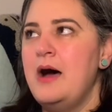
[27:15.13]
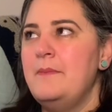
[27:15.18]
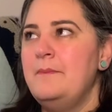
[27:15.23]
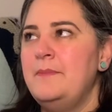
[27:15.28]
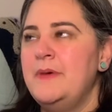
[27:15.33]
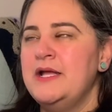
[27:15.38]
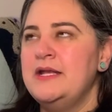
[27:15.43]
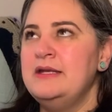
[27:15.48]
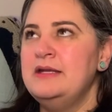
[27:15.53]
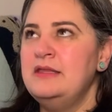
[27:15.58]

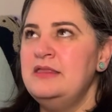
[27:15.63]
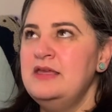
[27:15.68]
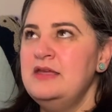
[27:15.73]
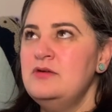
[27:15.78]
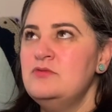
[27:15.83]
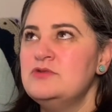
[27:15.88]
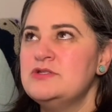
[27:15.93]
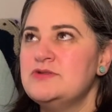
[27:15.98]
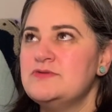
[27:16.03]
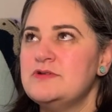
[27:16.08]
But nothing
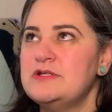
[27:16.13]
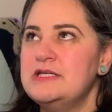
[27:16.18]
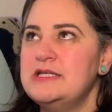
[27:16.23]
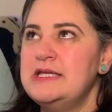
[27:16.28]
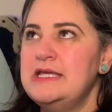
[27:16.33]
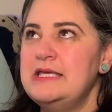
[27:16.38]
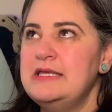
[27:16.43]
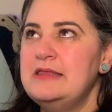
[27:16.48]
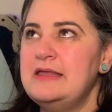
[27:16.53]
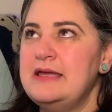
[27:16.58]
was
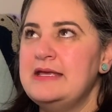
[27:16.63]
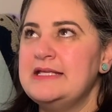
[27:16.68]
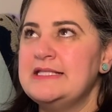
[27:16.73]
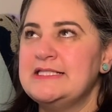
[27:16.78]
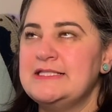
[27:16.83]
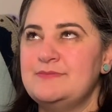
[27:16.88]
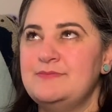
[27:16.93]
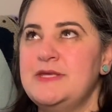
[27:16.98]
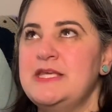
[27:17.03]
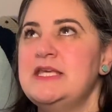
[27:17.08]
really like
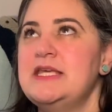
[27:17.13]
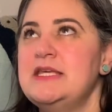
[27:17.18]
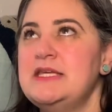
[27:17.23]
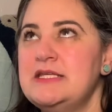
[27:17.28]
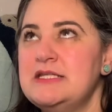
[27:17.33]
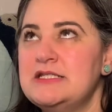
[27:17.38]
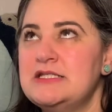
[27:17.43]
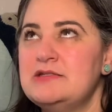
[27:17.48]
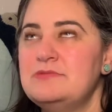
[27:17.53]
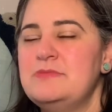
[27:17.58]

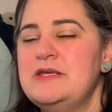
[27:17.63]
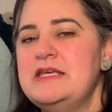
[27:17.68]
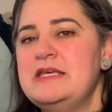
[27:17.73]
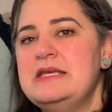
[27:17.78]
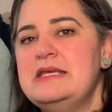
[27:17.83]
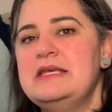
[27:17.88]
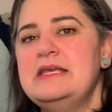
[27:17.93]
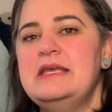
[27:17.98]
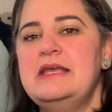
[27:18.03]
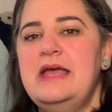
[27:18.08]
speaking to
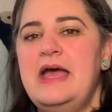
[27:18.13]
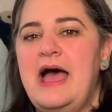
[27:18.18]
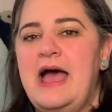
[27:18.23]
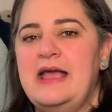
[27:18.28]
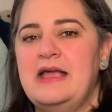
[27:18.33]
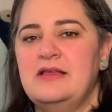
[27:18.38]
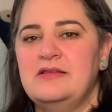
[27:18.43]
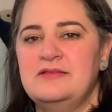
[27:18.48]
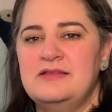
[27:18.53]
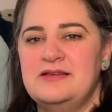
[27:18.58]
me.
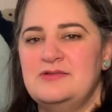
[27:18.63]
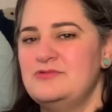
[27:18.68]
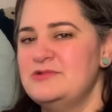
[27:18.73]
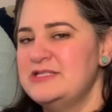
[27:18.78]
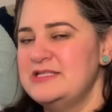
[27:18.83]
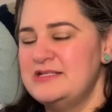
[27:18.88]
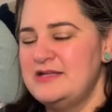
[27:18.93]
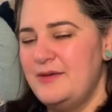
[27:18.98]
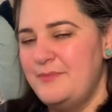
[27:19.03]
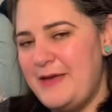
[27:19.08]
There
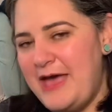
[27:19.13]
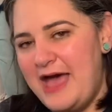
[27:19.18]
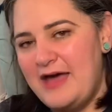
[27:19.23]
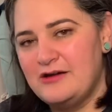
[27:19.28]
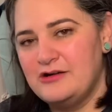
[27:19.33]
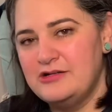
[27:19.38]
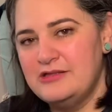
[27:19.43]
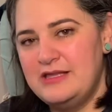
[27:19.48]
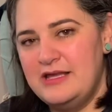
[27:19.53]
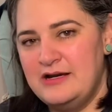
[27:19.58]
wasn't a
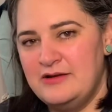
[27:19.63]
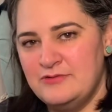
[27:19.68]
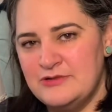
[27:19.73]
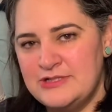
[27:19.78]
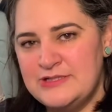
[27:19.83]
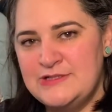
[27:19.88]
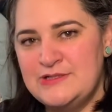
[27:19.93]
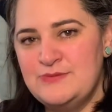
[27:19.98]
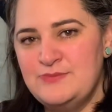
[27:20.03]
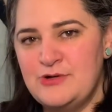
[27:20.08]
pattern that I was
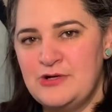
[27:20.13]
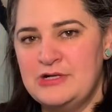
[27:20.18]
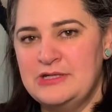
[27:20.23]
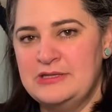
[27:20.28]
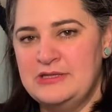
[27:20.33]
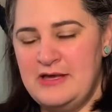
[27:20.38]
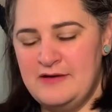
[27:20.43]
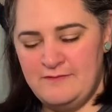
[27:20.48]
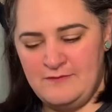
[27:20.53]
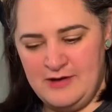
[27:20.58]
super in
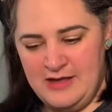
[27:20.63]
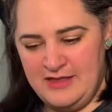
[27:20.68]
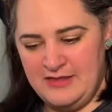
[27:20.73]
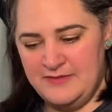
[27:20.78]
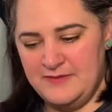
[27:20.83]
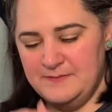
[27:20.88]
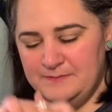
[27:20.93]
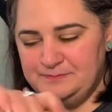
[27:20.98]
love with.